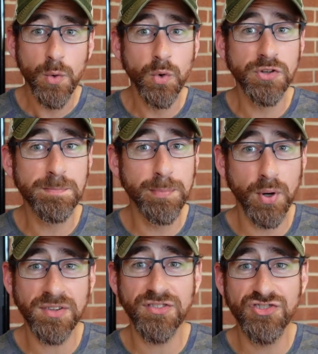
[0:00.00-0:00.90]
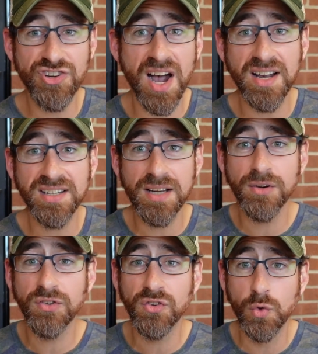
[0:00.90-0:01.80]
which puts John
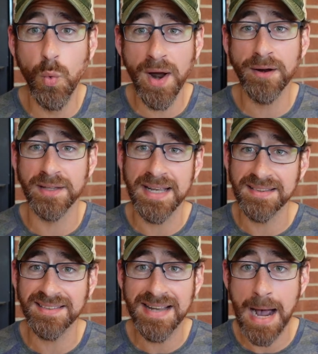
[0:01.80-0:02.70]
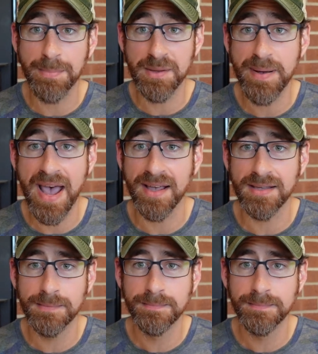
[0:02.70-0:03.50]
Deere squarely at the top of the pack.